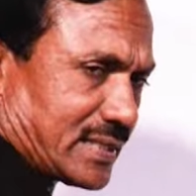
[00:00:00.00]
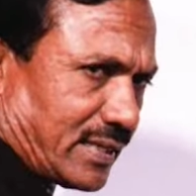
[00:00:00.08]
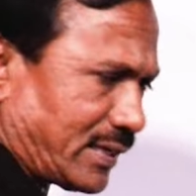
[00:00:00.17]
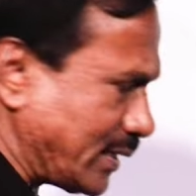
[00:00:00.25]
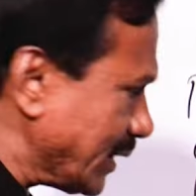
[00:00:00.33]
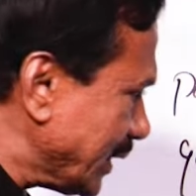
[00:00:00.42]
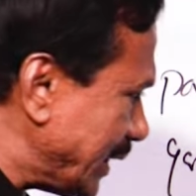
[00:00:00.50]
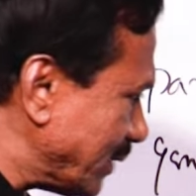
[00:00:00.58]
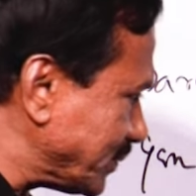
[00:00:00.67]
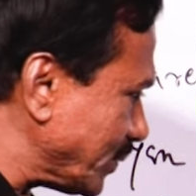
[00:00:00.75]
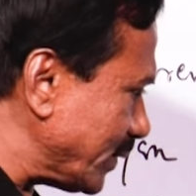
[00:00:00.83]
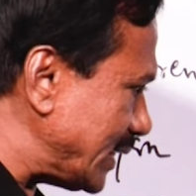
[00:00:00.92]

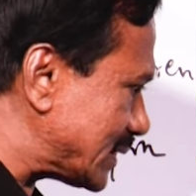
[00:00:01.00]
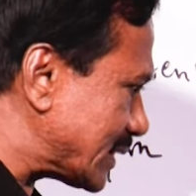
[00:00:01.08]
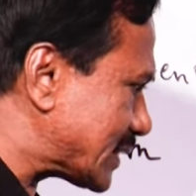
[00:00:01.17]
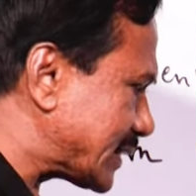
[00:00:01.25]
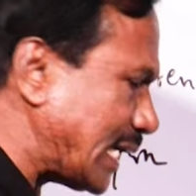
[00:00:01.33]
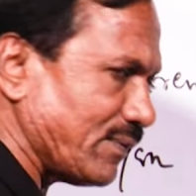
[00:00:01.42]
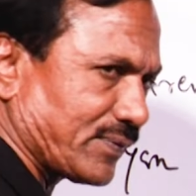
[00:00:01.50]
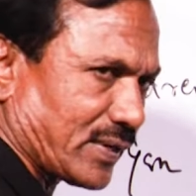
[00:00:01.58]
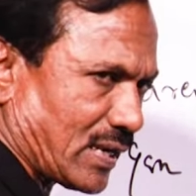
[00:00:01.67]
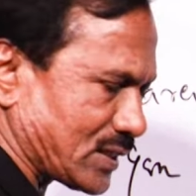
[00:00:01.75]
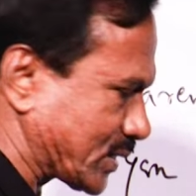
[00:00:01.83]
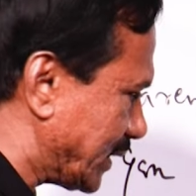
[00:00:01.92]
F1 is
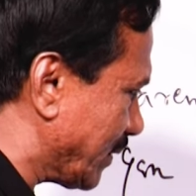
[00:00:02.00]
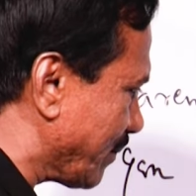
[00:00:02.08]
self-crossed,